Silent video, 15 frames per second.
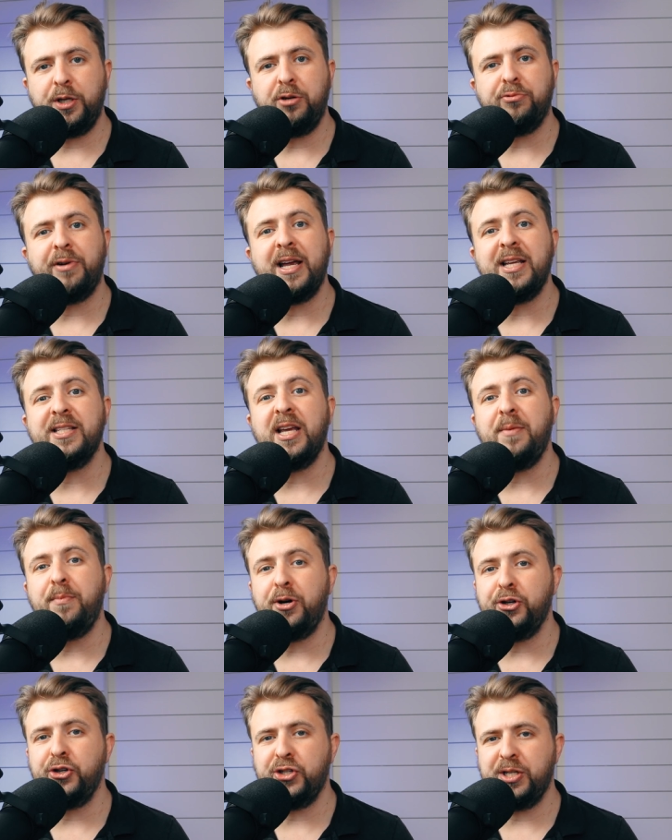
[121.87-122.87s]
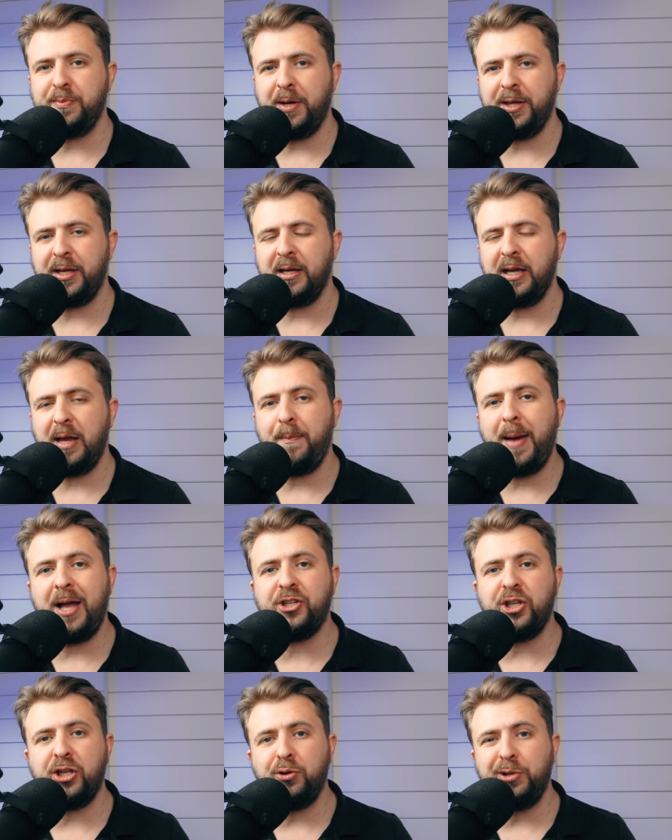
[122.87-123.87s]
when you raise emergency money?
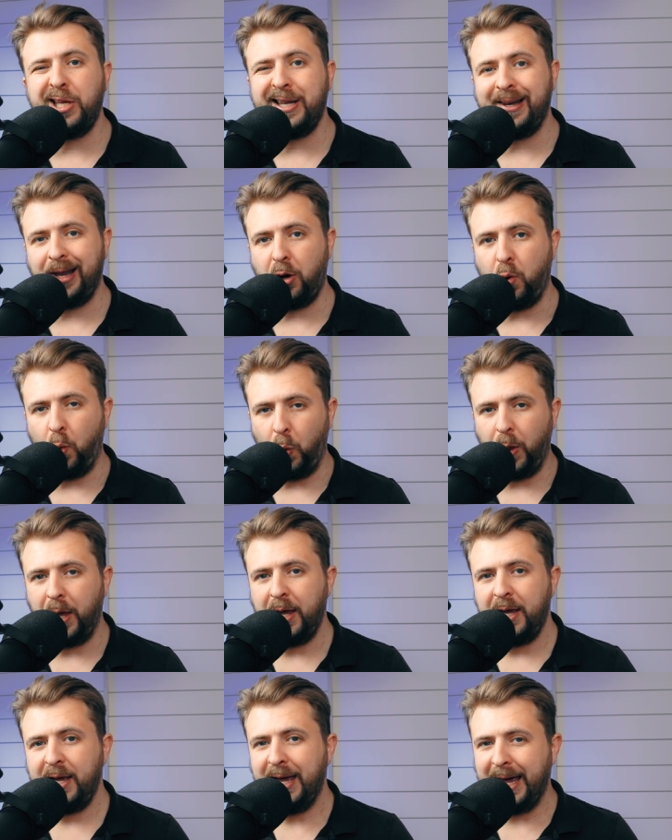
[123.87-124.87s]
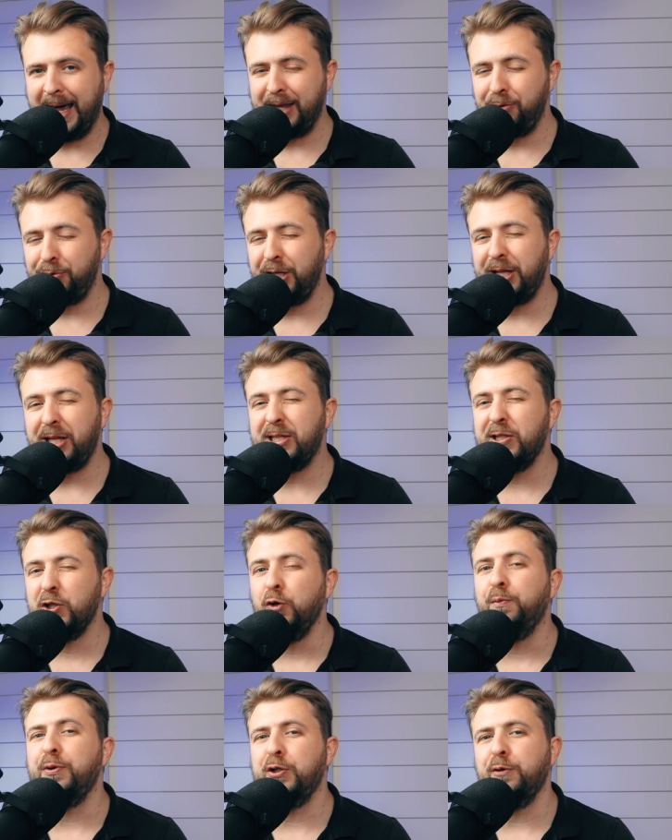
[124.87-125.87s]
Imagine you need a loan, and you need it
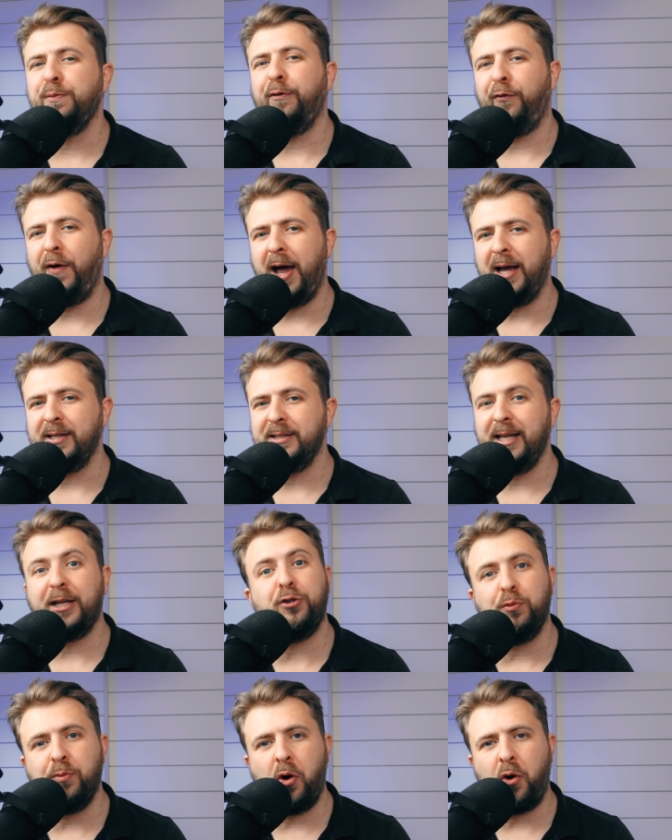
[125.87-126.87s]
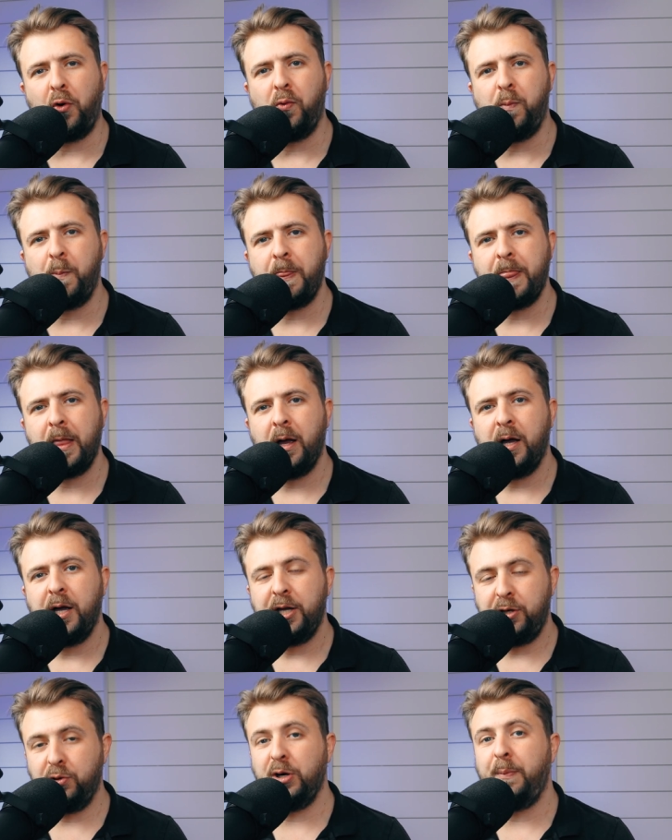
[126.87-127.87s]
super, super fast, like tomorrow.
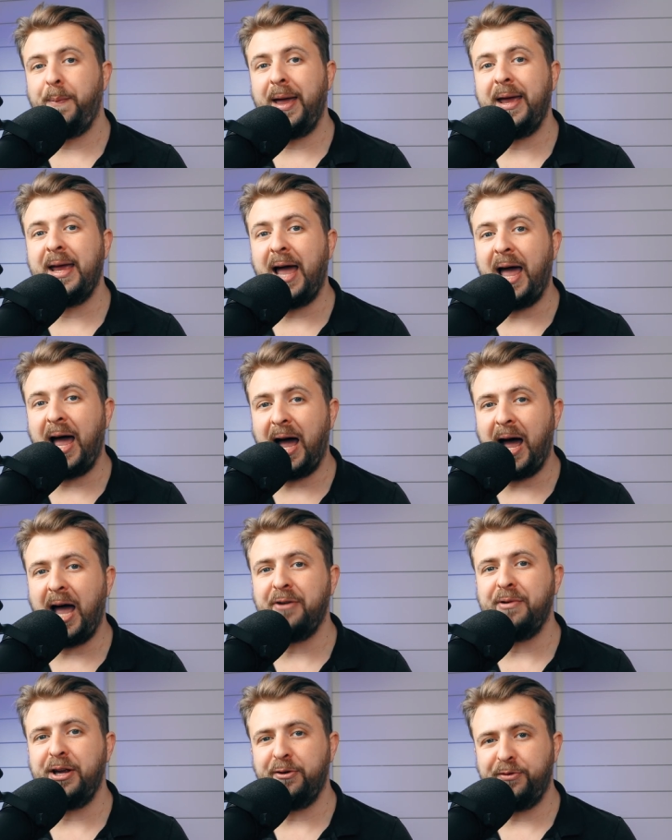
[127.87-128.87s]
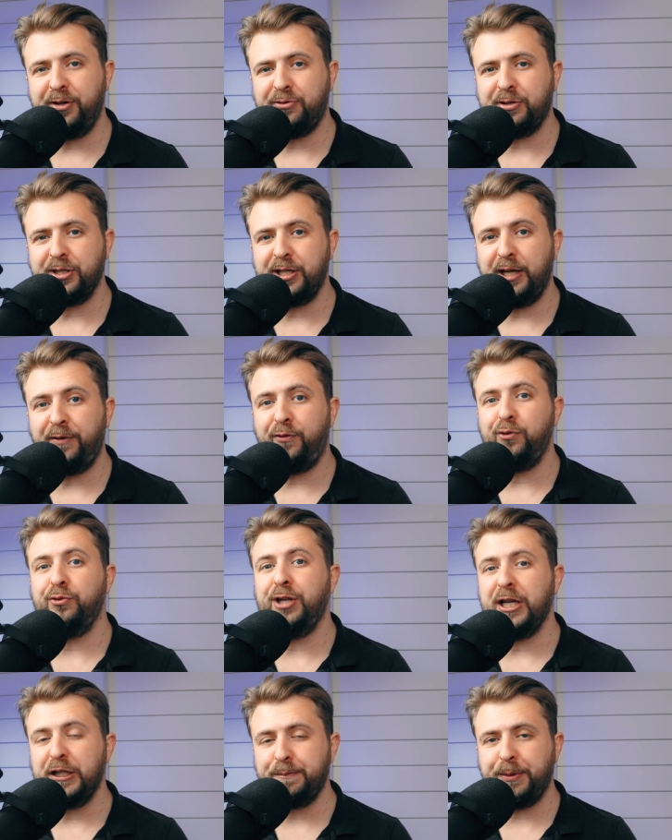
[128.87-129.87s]
You're going to pay a high rate of interest. If you're
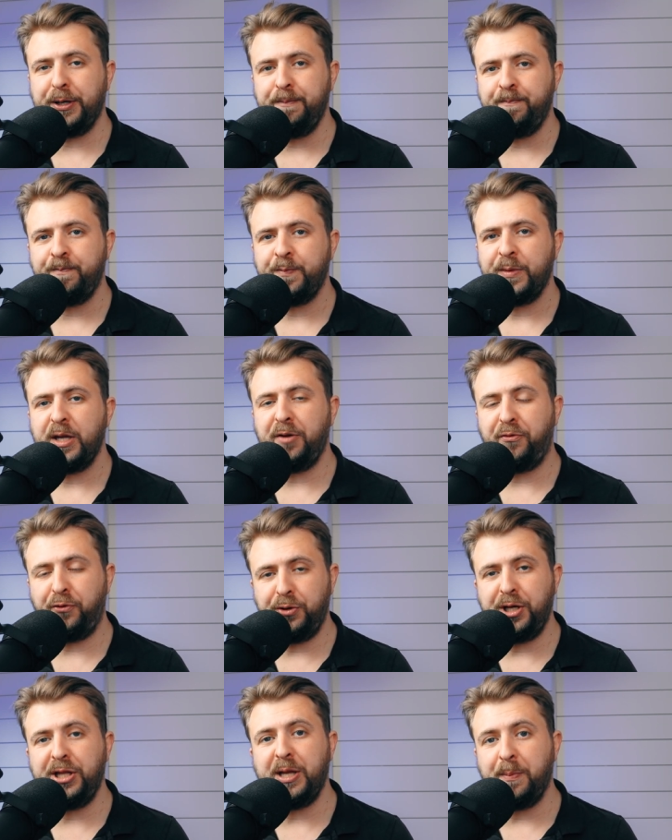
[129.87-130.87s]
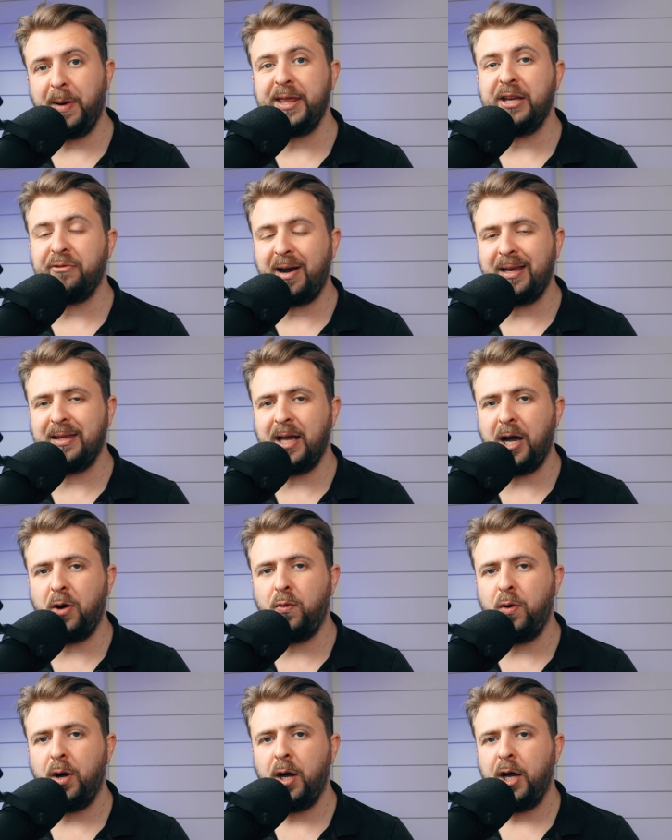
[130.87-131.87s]
desperate, if you need the money right
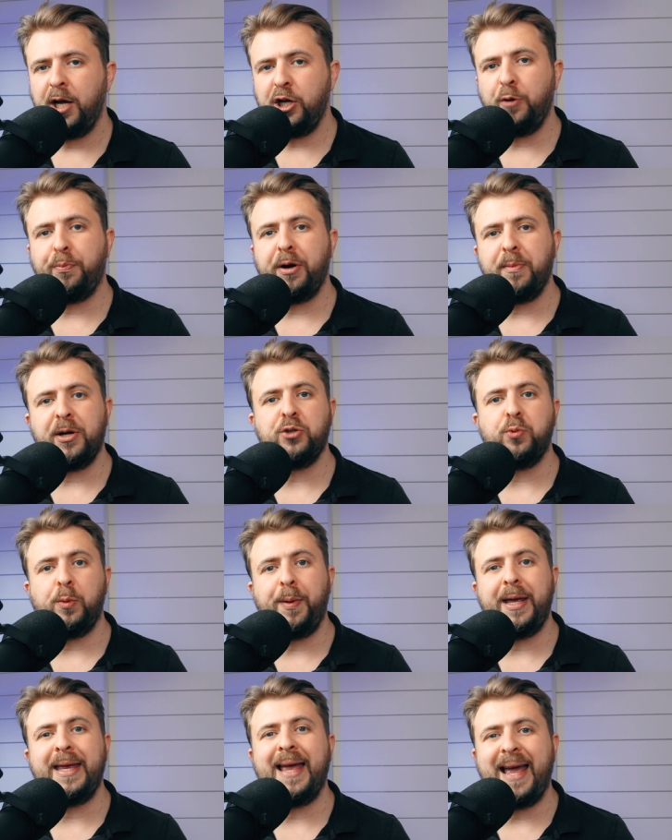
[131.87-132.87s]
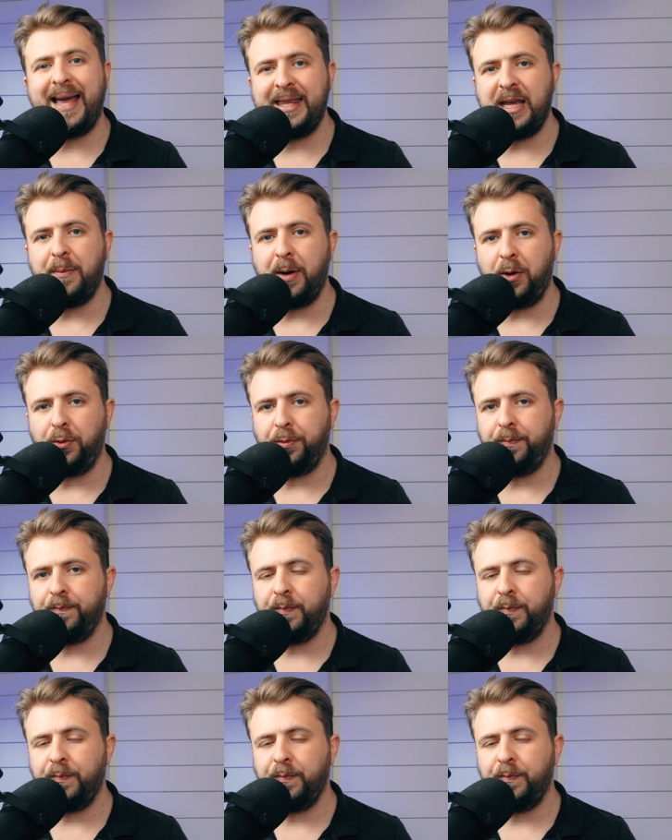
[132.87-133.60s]
now, you pretty much will pay any amount.